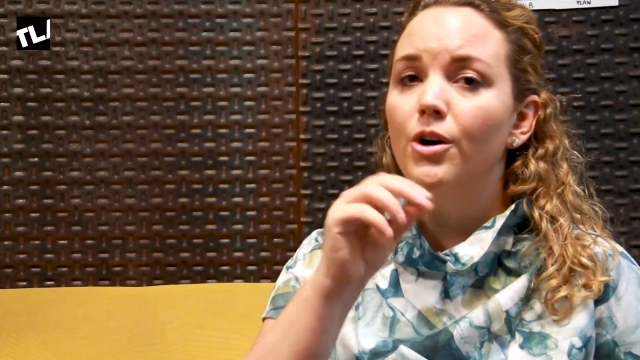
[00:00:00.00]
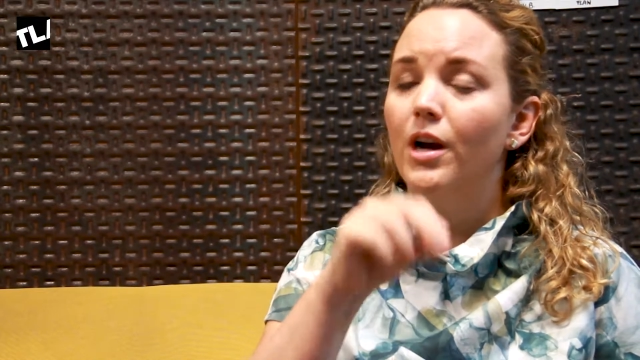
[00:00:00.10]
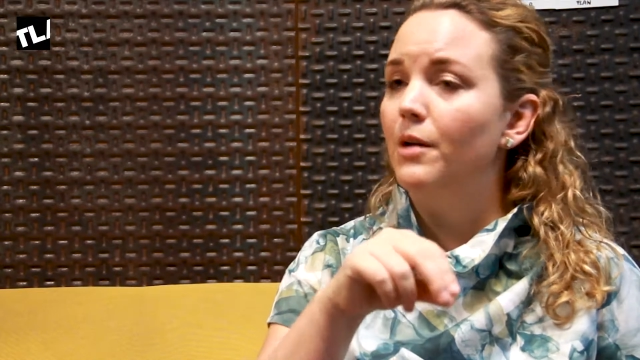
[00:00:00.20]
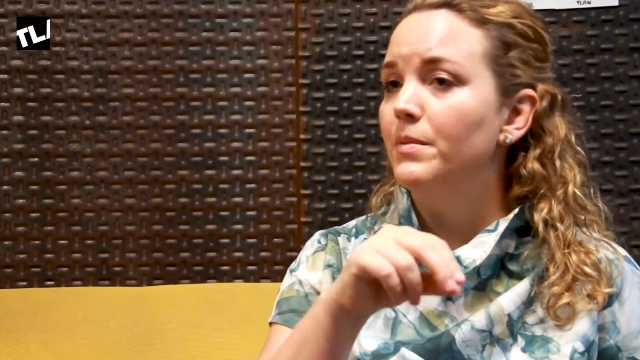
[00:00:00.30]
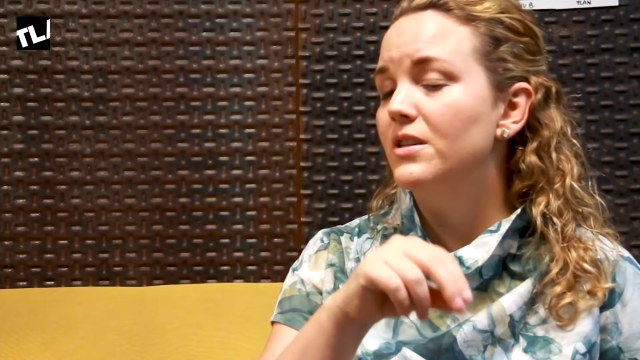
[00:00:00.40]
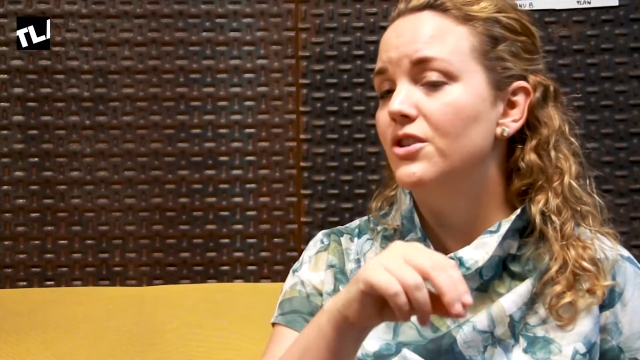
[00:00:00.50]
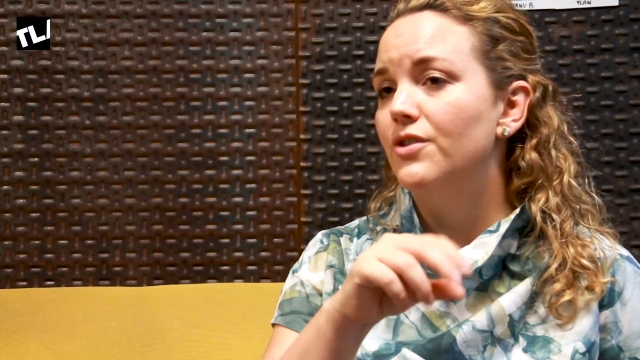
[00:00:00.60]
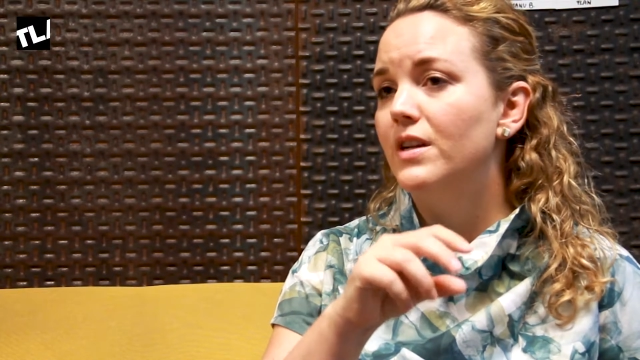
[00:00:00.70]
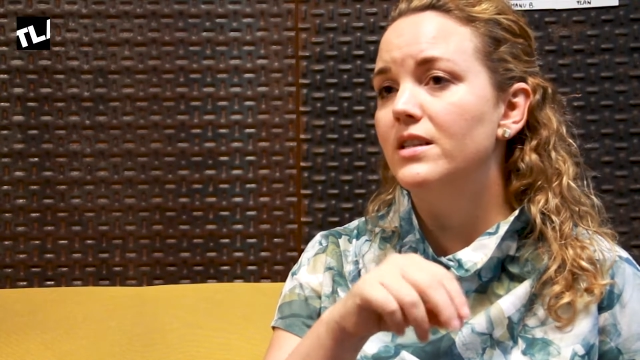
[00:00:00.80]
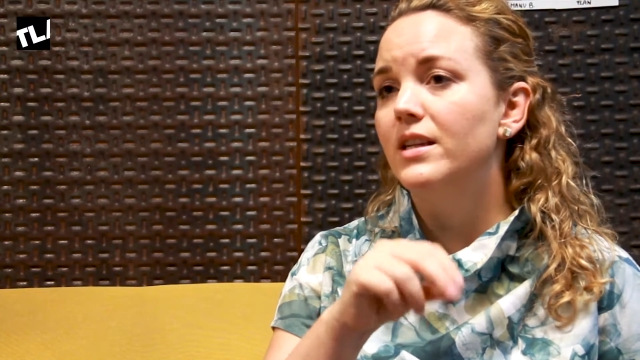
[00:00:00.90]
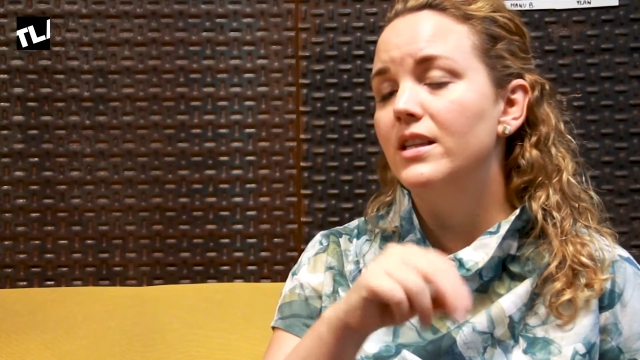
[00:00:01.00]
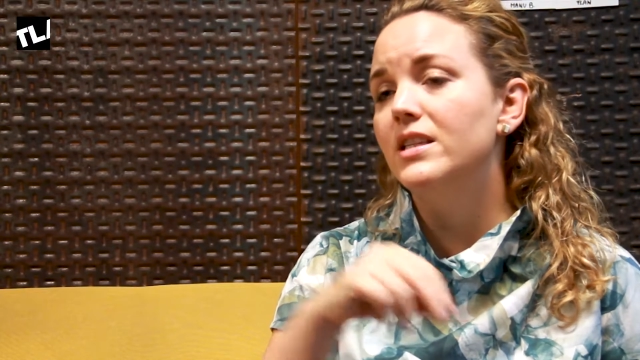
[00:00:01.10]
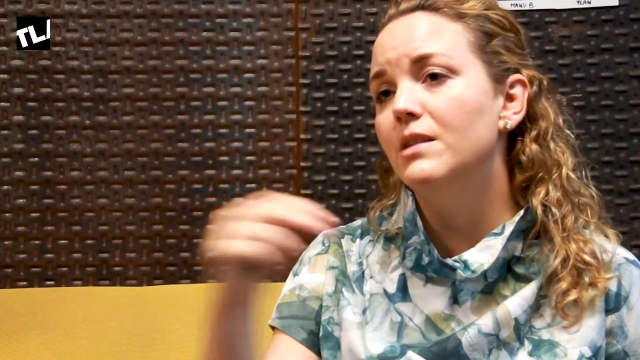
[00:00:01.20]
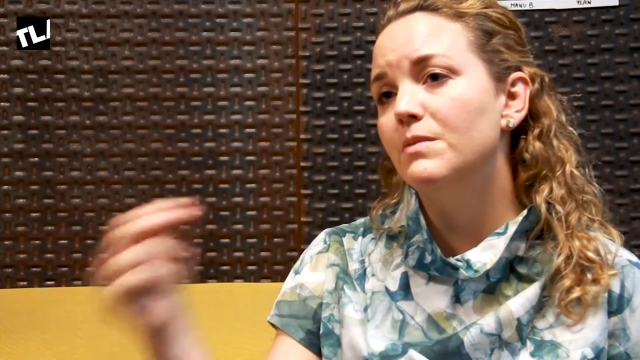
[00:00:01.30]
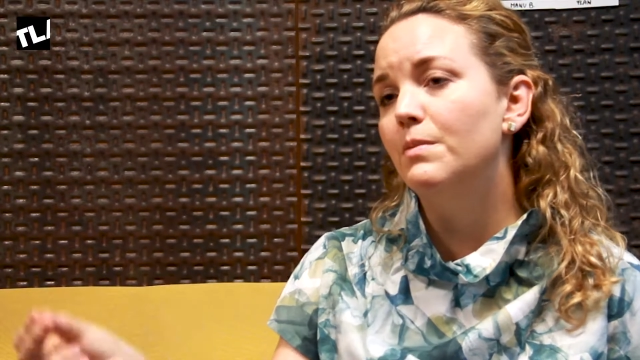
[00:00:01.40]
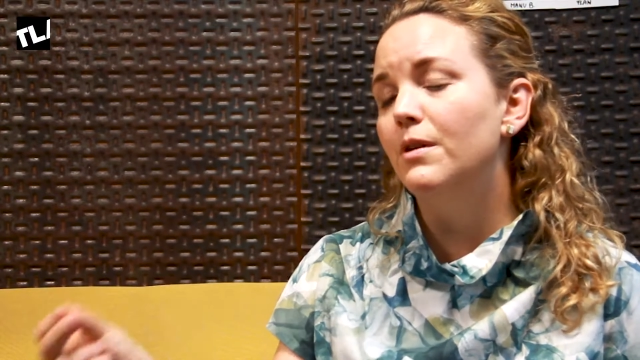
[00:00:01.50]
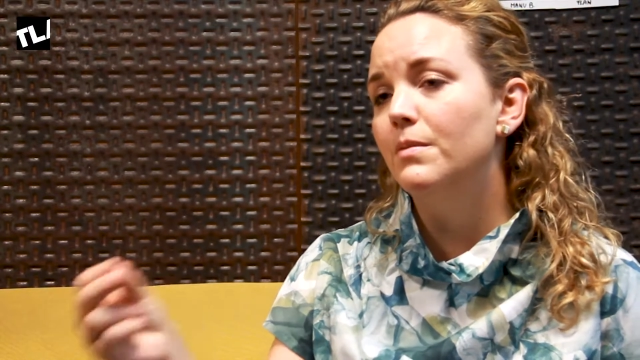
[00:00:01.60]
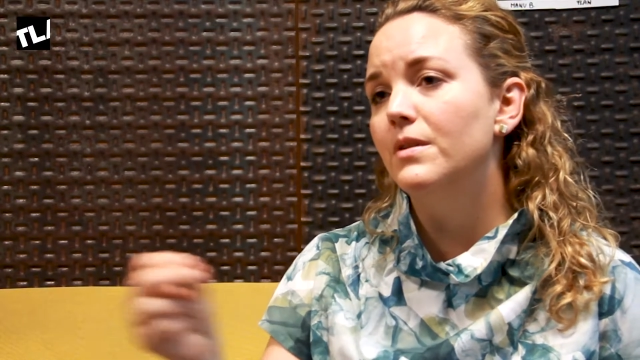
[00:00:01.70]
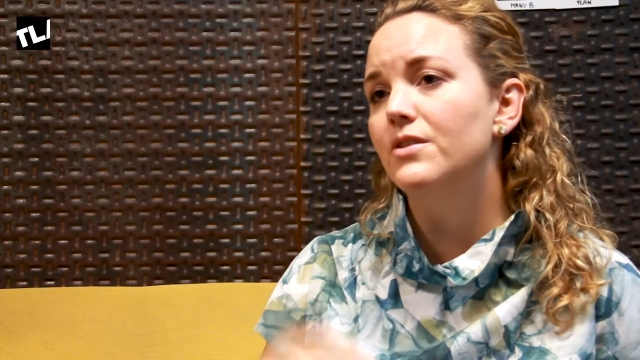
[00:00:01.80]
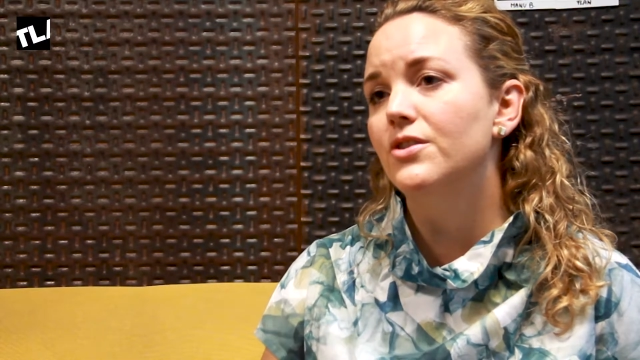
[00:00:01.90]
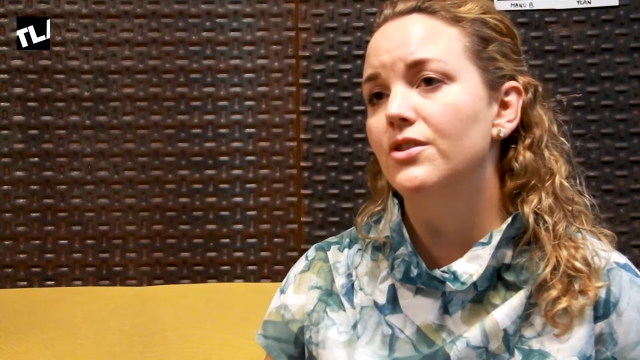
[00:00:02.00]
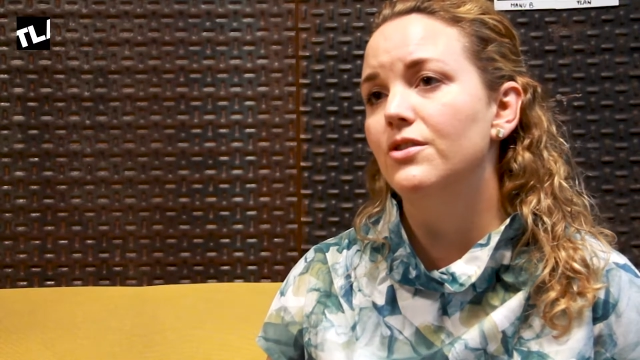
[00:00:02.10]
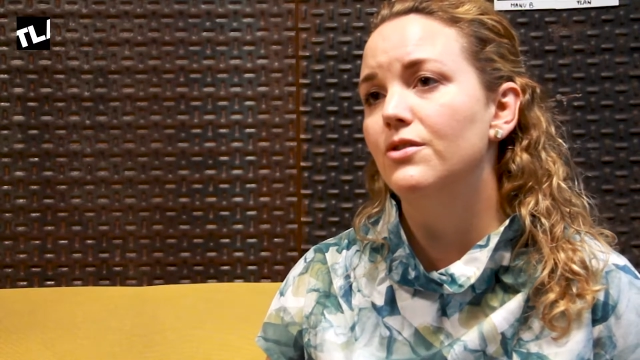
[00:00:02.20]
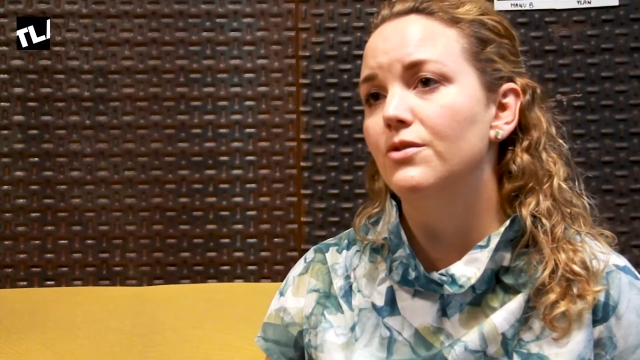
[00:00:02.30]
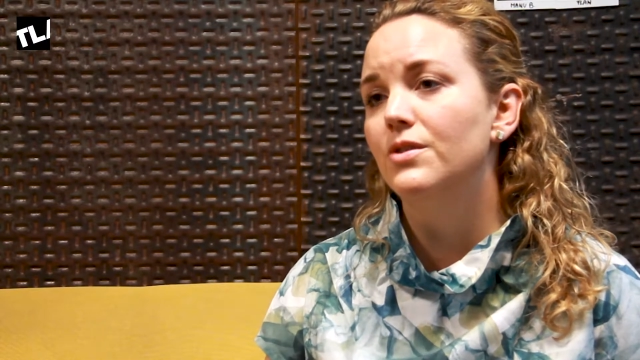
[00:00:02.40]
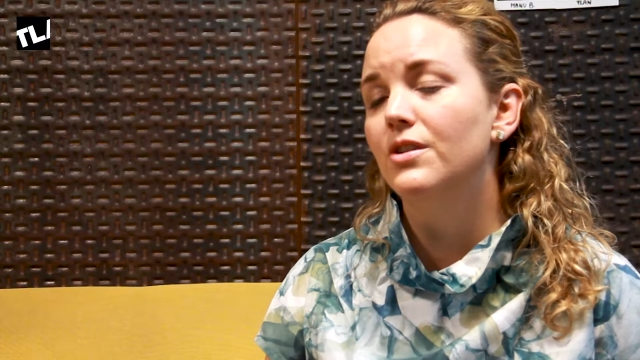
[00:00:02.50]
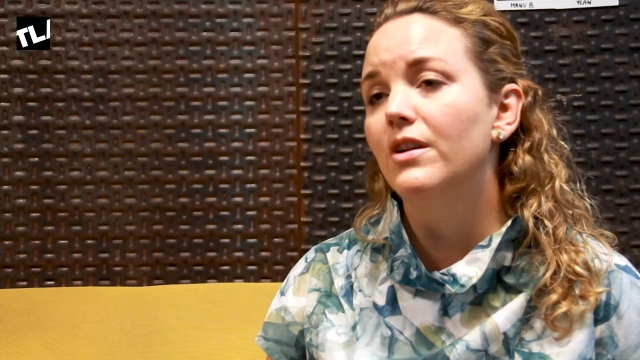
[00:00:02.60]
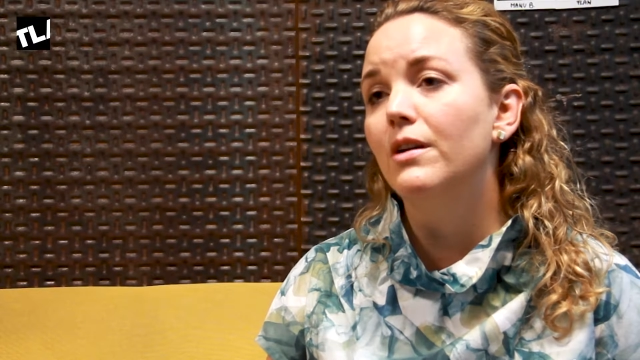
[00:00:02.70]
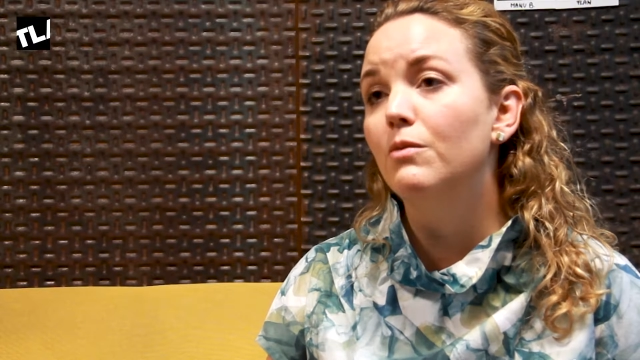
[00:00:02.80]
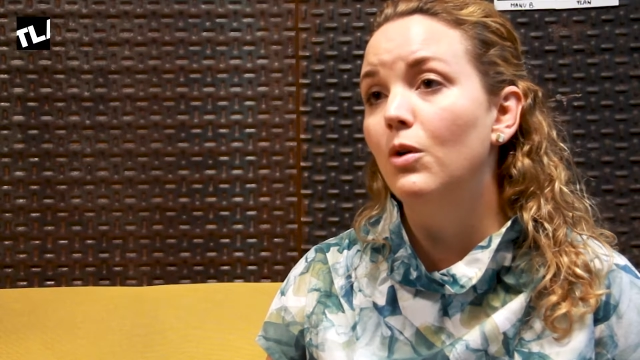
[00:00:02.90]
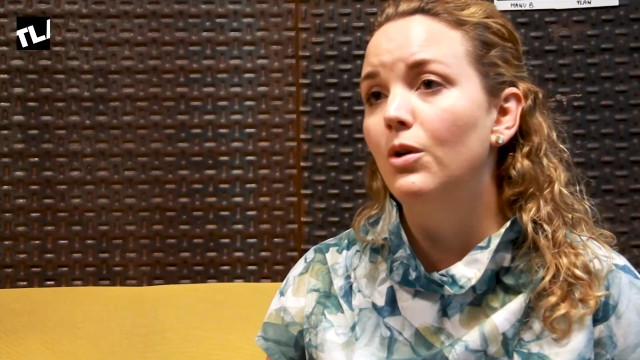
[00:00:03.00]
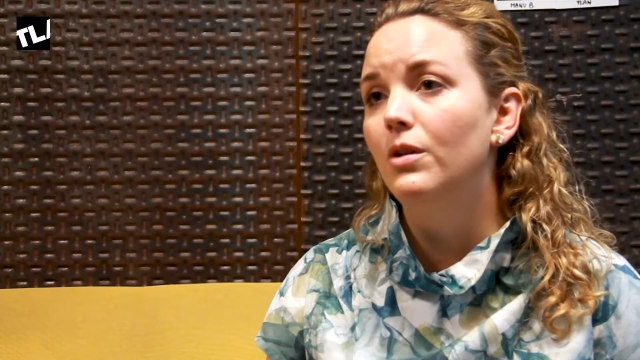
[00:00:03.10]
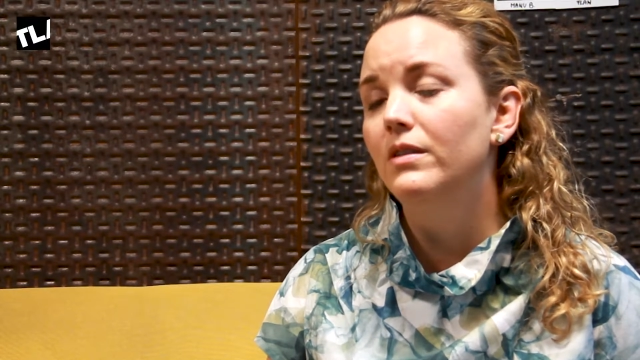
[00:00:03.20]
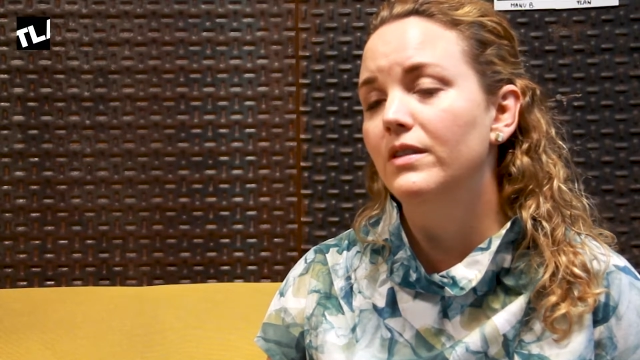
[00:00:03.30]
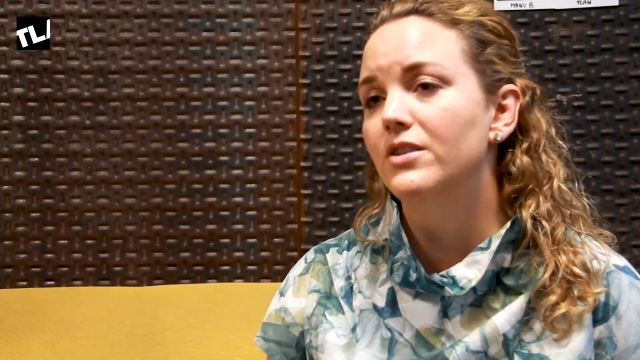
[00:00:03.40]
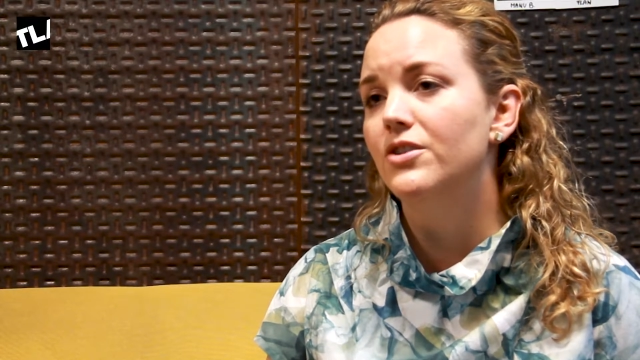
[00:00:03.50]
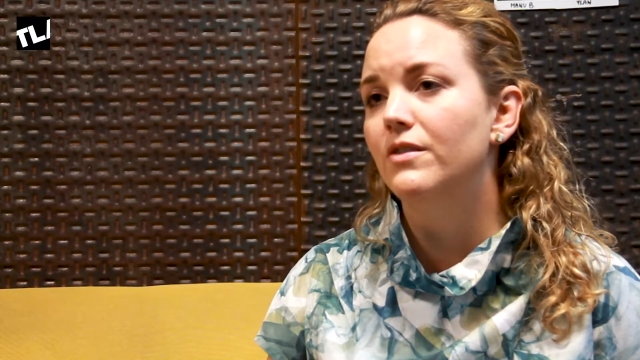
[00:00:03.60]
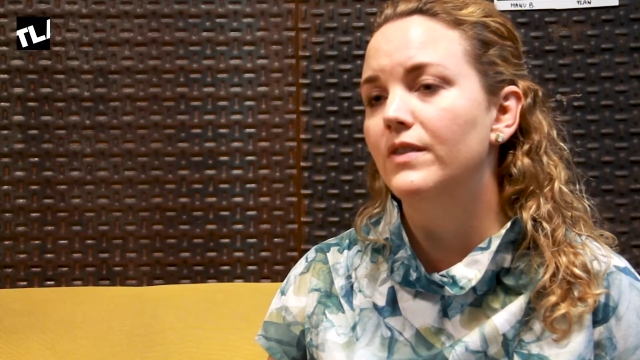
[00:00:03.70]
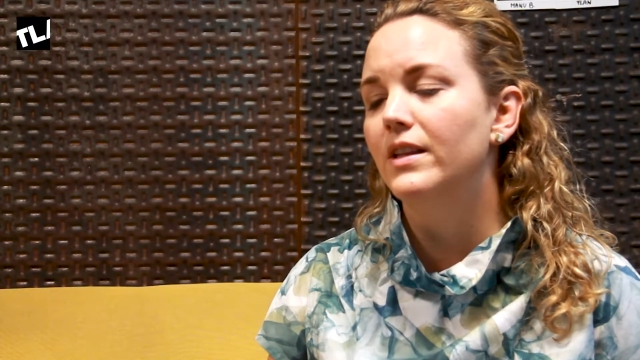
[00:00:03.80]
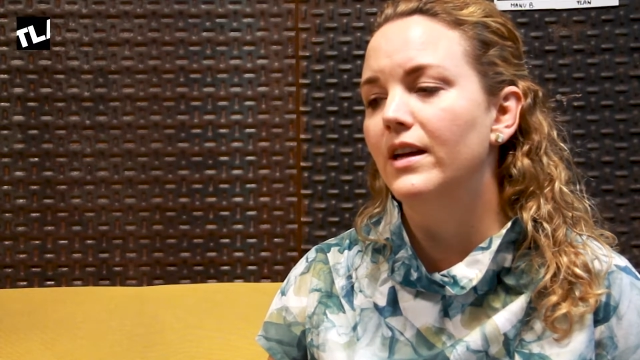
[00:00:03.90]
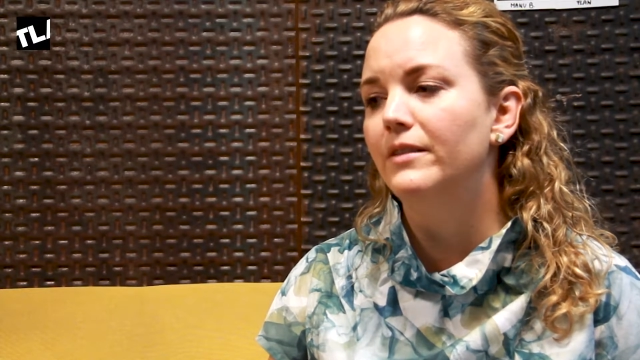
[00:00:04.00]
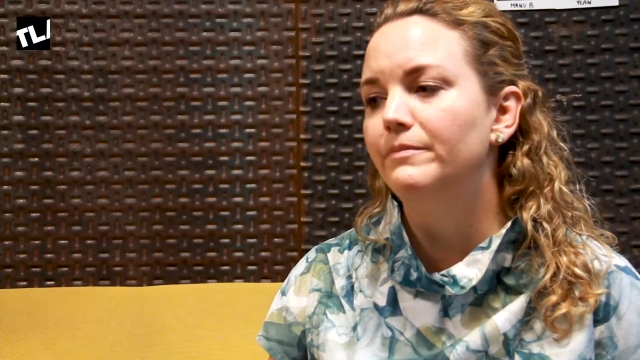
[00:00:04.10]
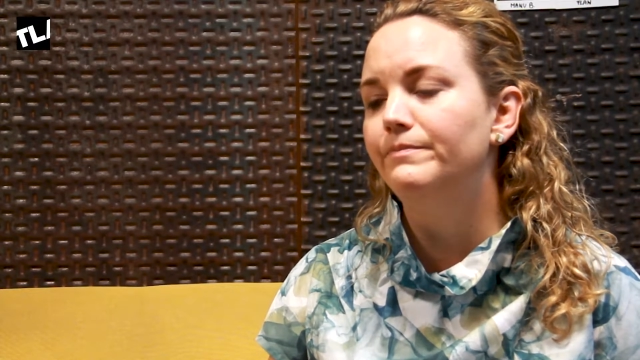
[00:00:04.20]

or helping to translate the team's purpose to their role in serving that.